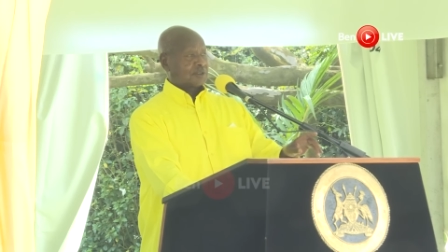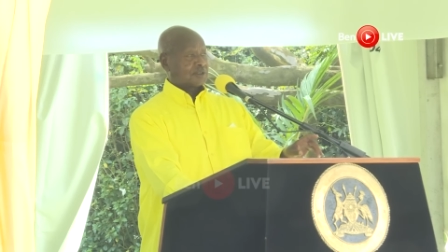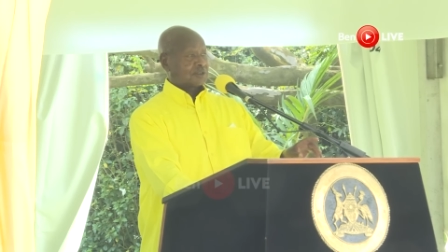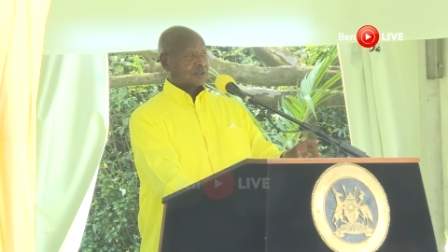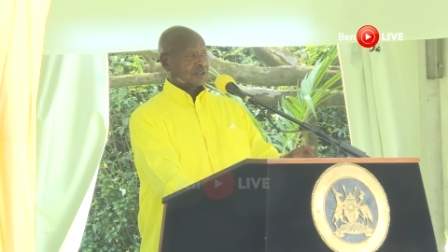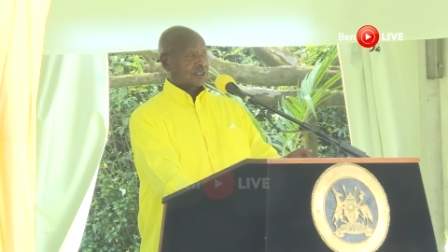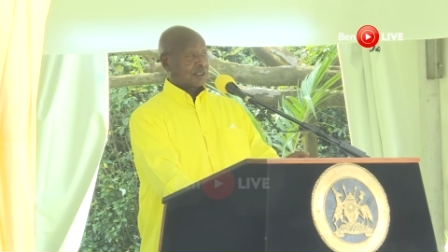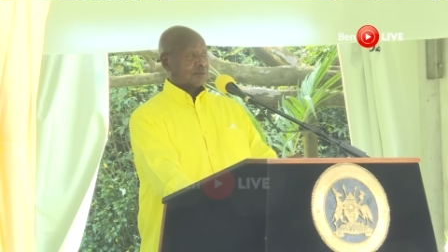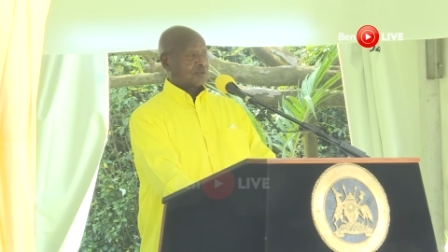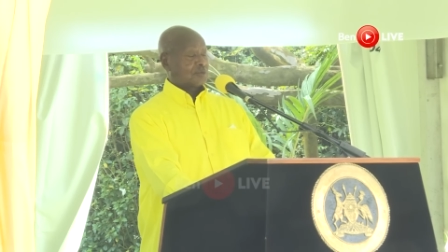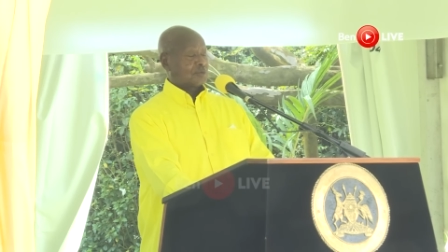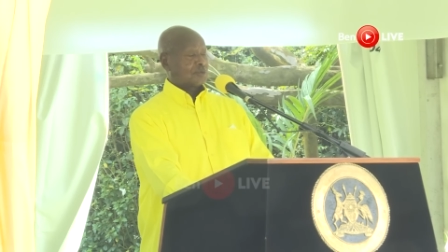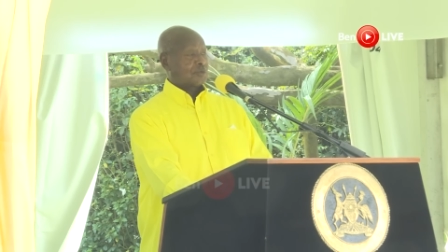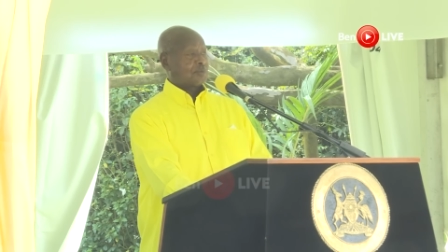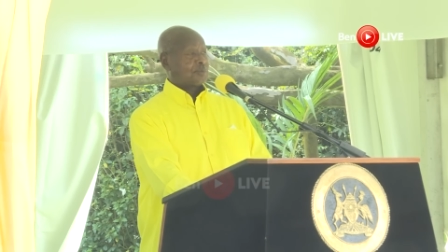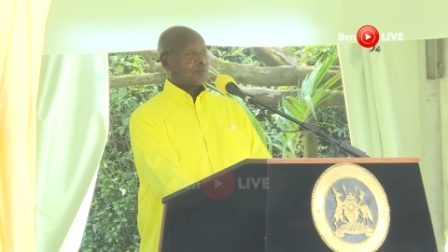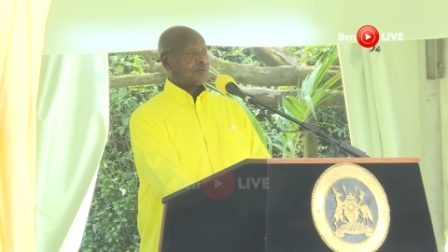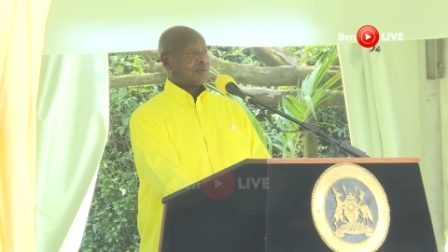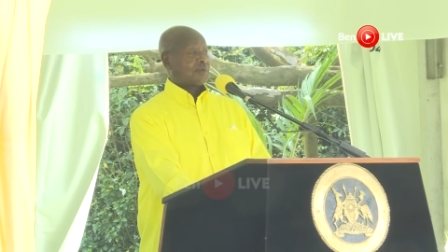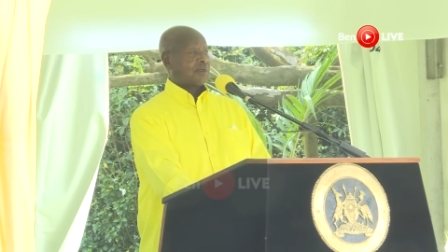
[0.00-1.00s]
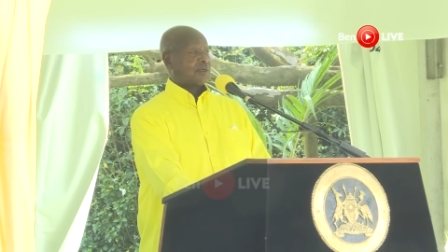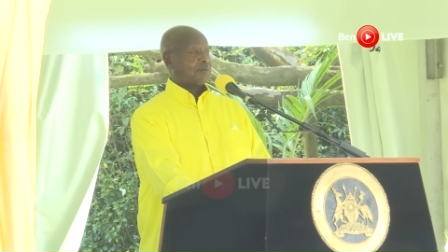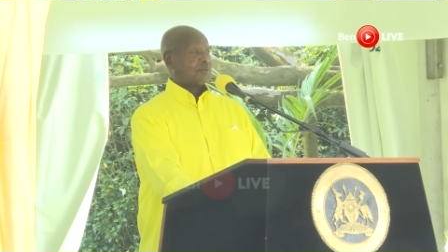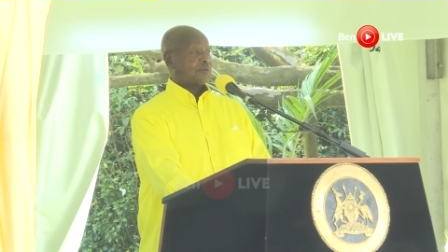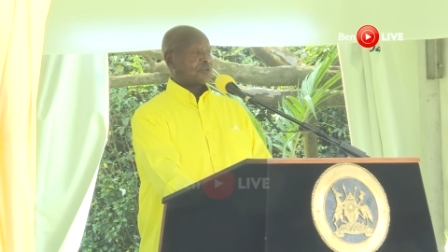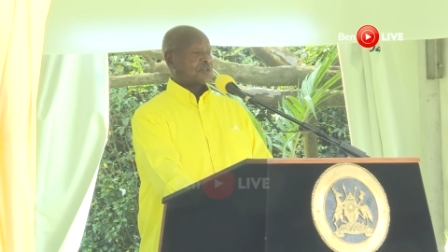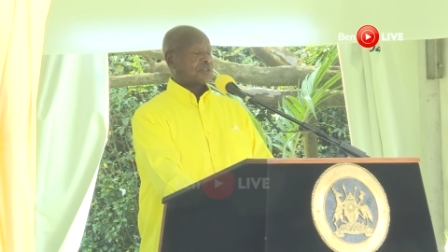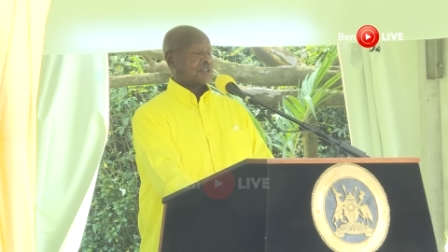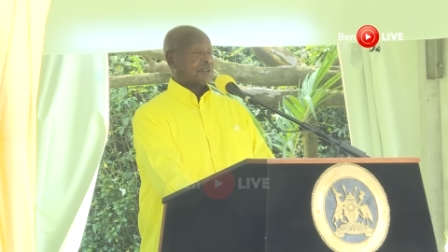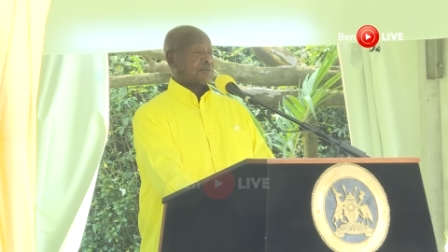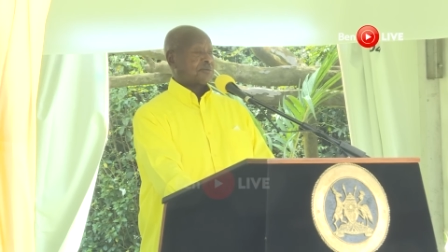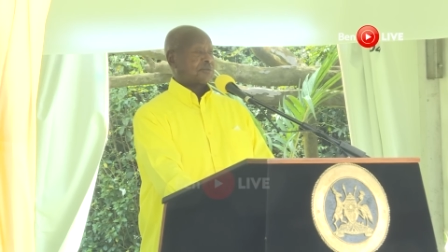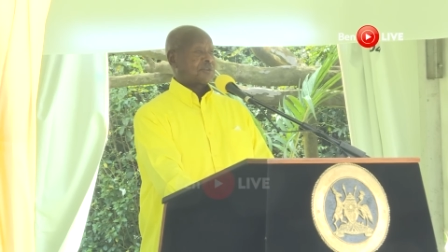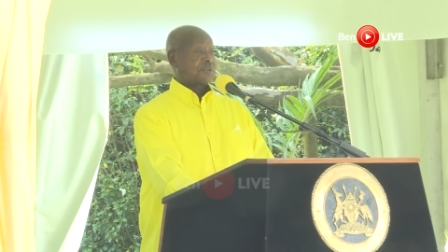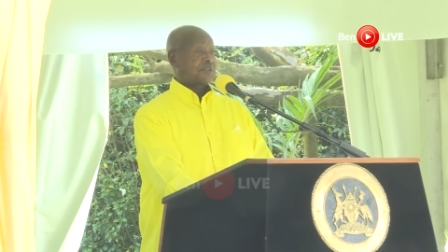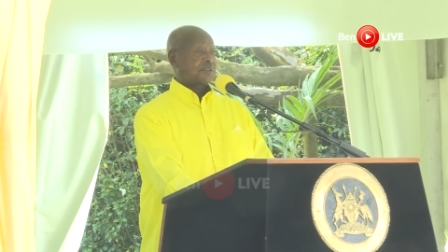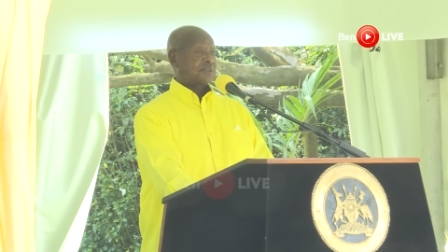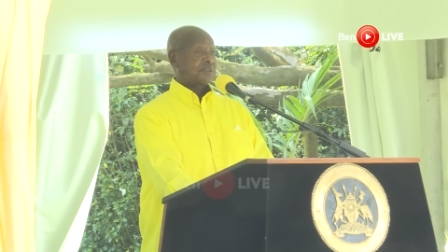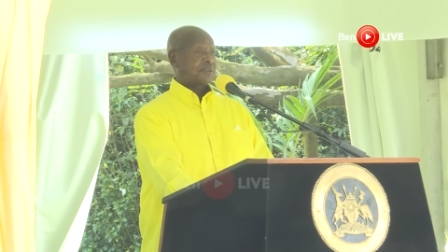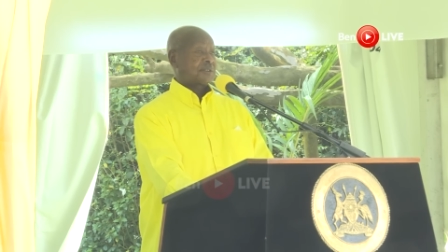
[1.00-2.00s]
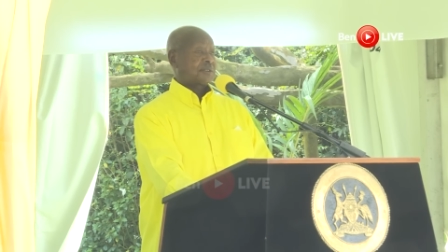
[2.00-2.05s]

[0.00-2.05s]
some group of our Muslims,